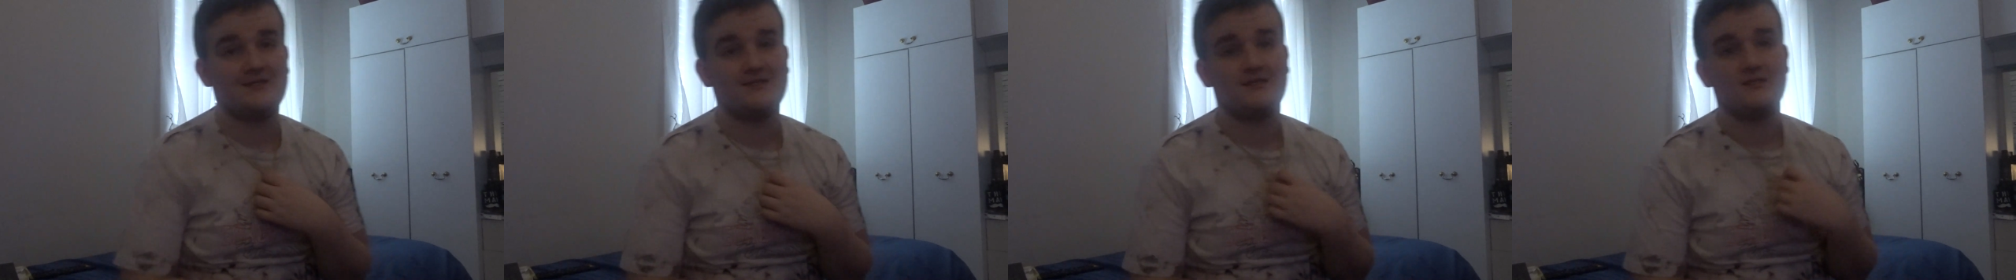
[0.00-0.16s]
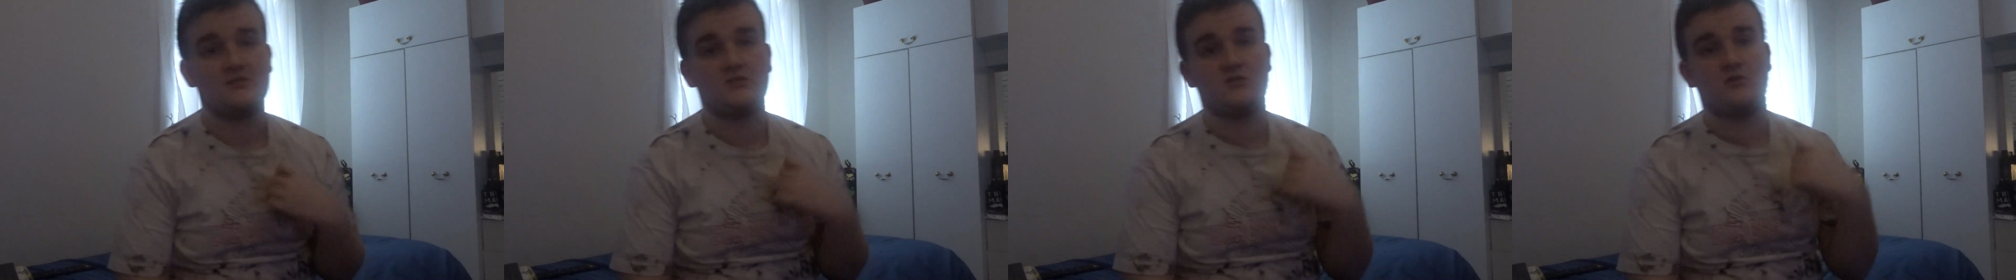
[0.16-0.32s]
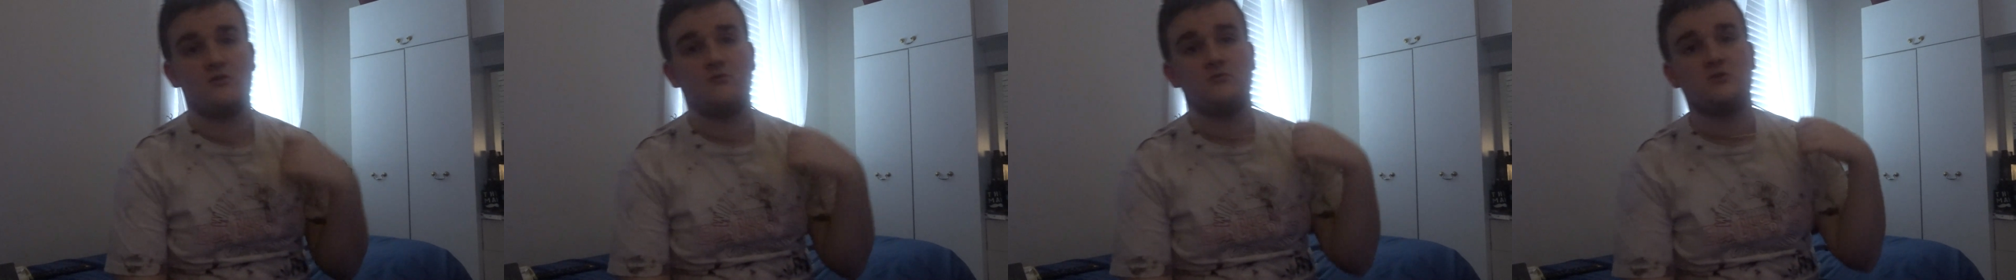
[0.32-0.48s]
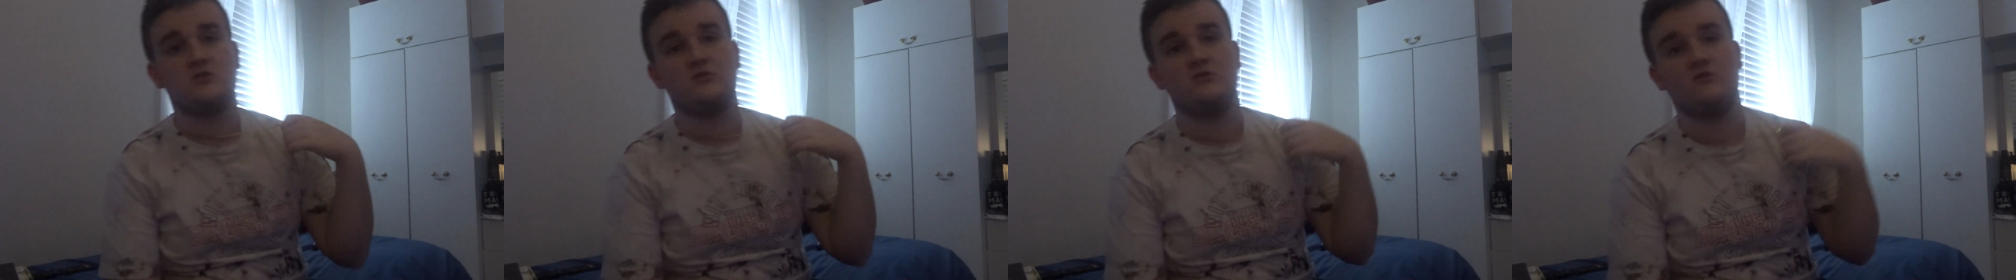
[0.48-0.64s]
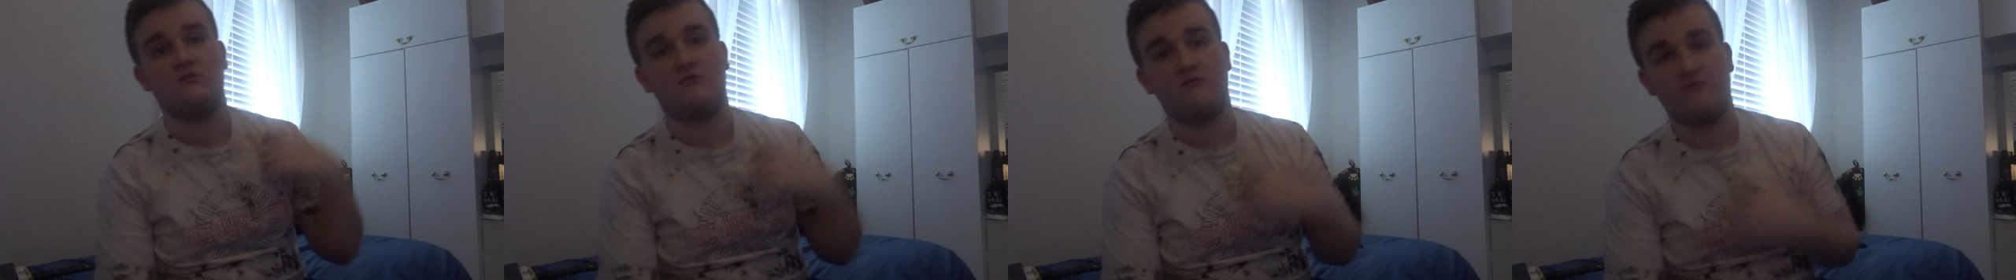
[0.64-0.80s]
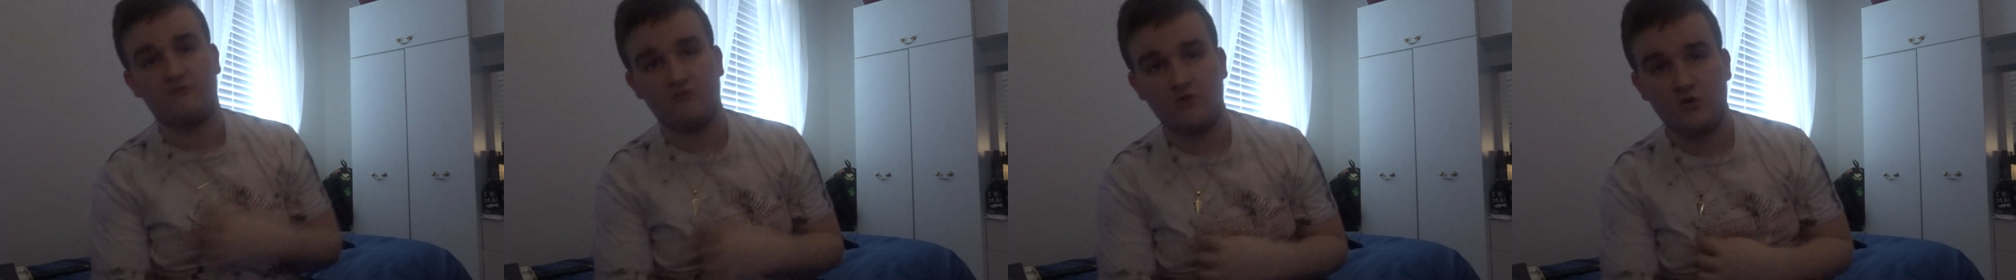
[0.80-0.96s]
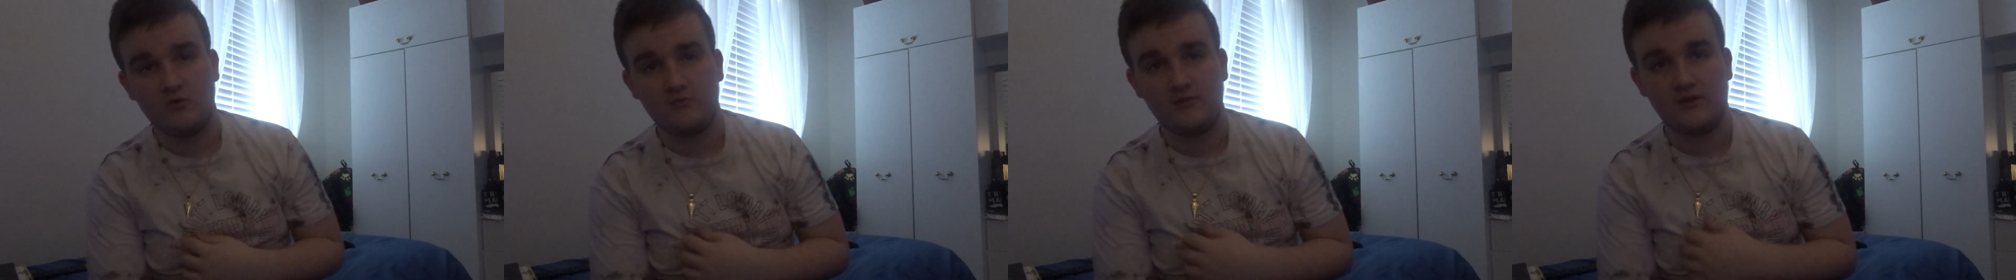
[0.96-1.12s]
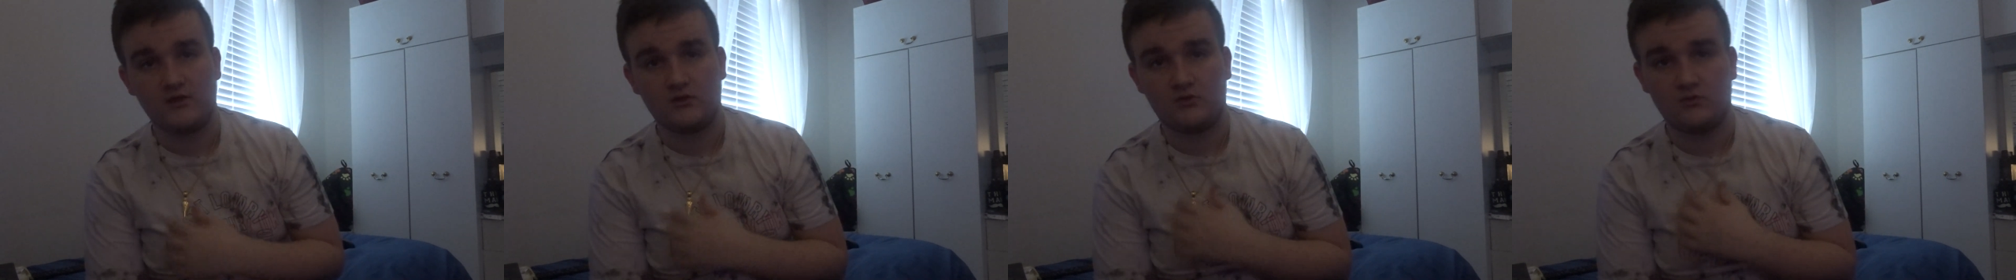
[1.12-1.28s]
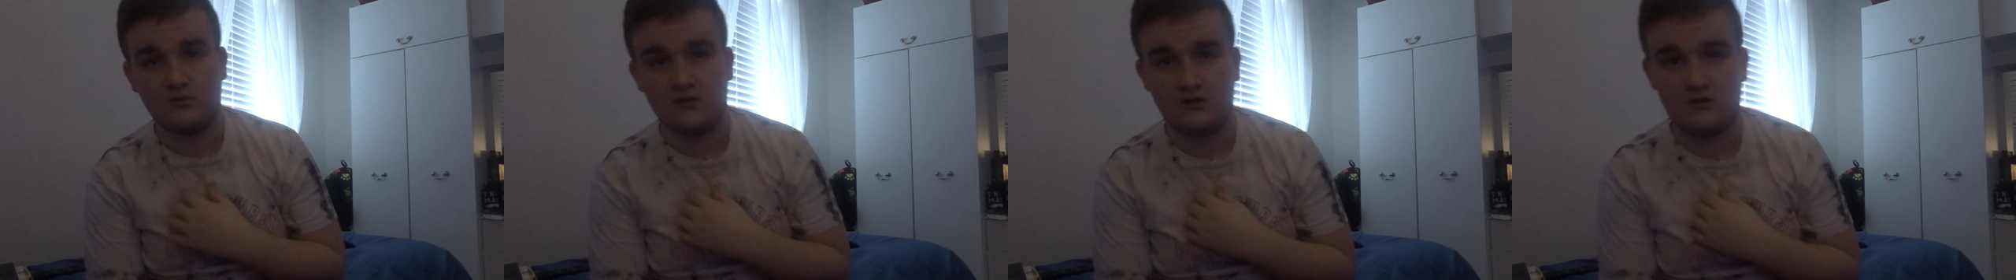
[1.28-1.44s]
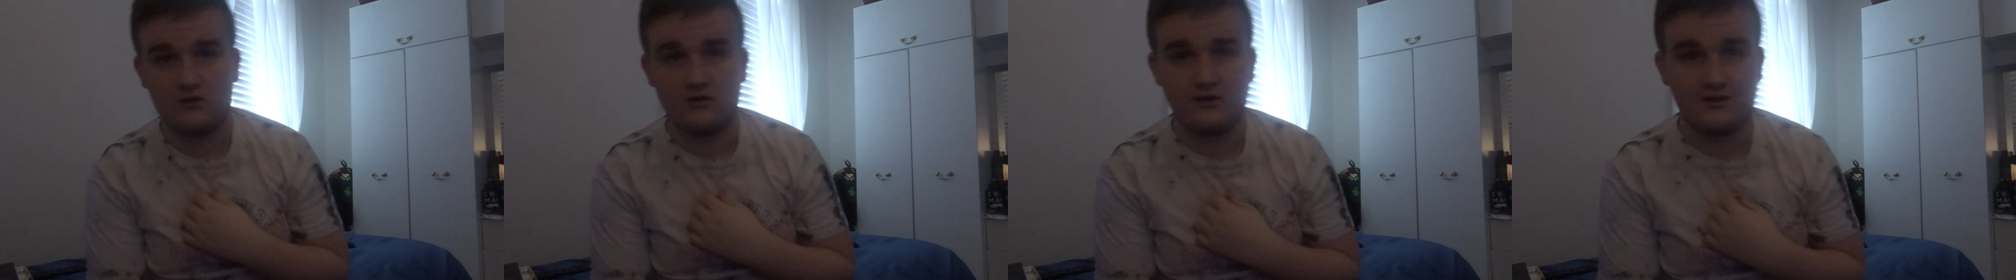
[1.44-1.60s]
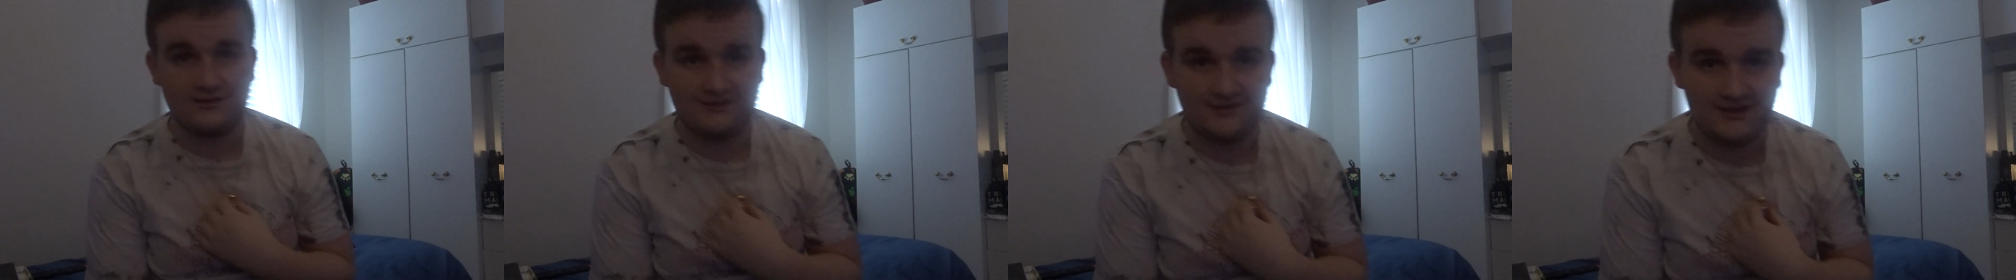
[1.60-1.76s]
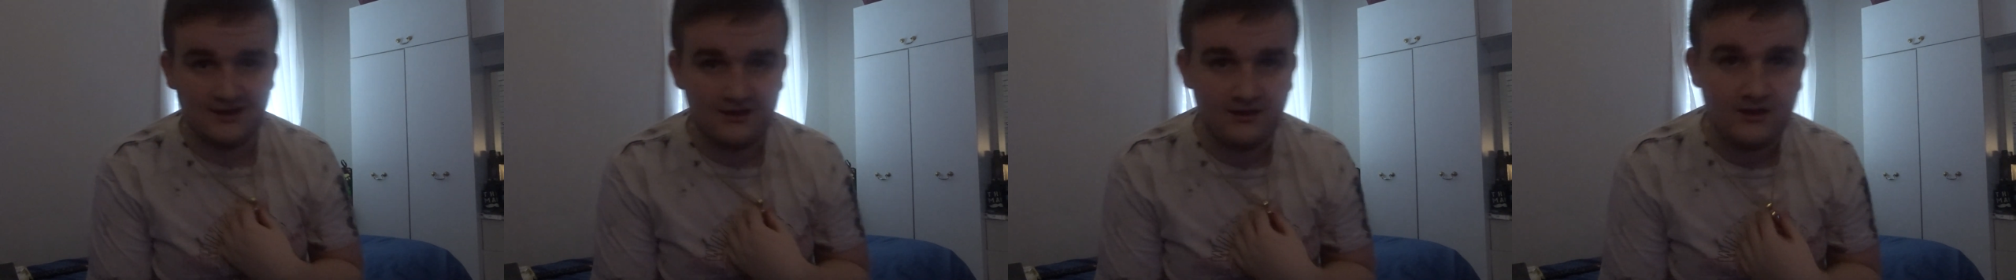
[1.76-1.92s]
description, follow me on Twitter,
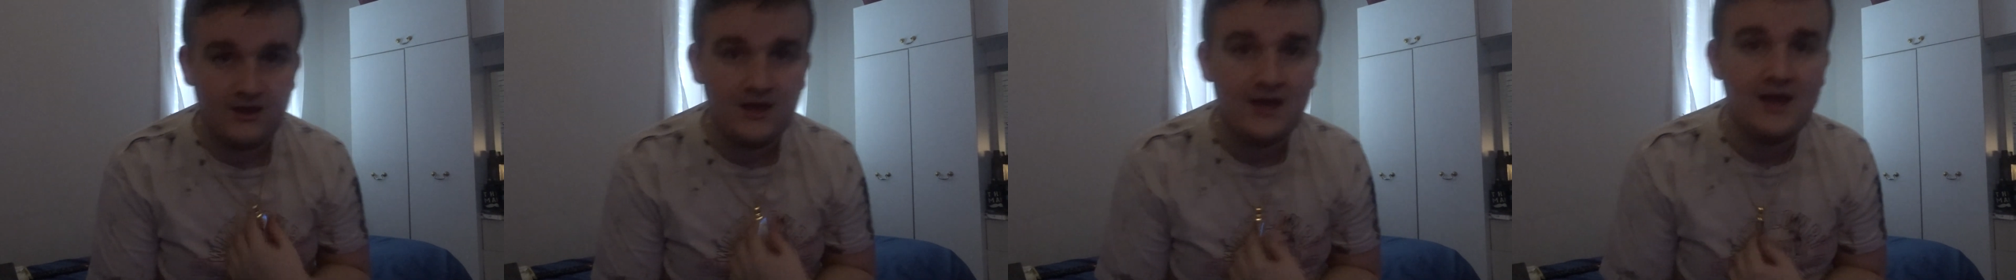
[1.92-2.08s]
and yeah,